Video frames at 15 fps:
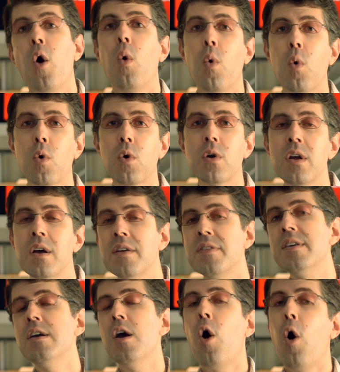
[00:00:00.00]
or
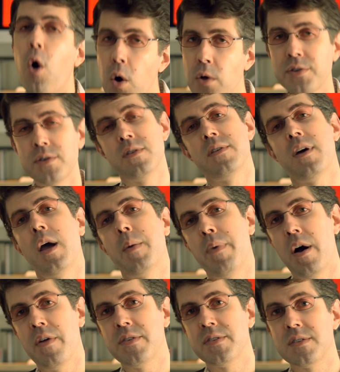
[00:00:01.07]
the alternate
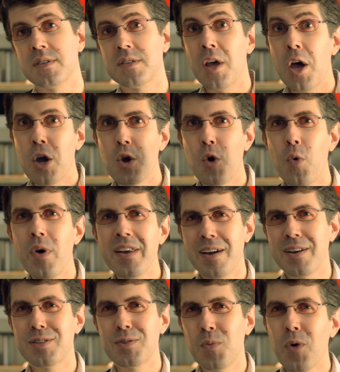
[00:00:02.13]
hypothesis,
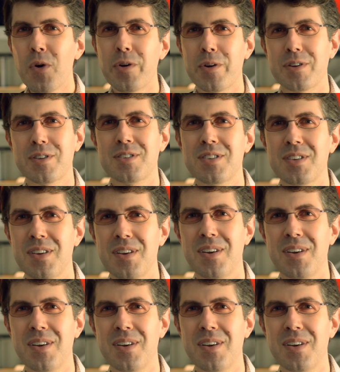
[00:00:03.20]
Gwynex works.